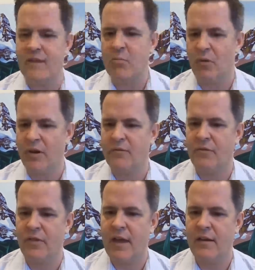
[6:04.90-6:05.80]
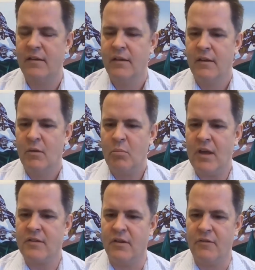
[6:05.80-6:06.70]
this point for that,
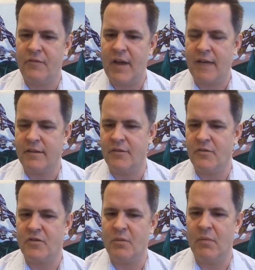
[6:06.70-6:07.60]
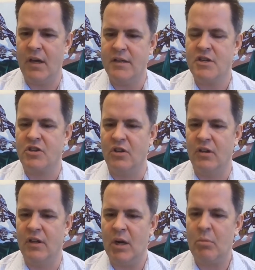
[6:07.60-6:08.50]
based on the fact that there's some
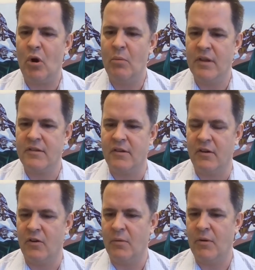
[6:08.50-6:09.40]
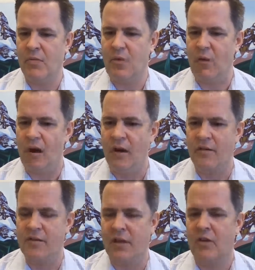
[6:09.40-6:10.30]
additional permits that are going to be required
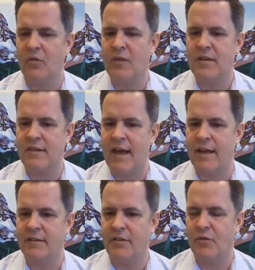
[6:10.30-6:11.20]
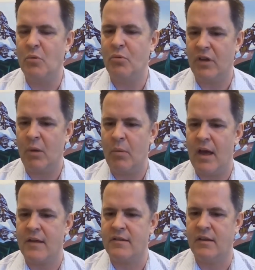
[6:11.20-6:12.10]
to increase that throughput
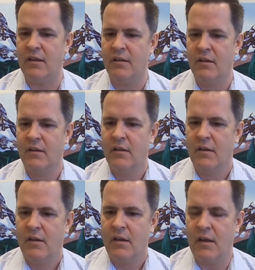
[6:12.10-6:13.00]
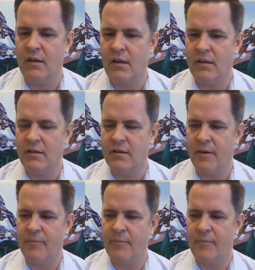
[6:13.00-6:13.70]
capacity. And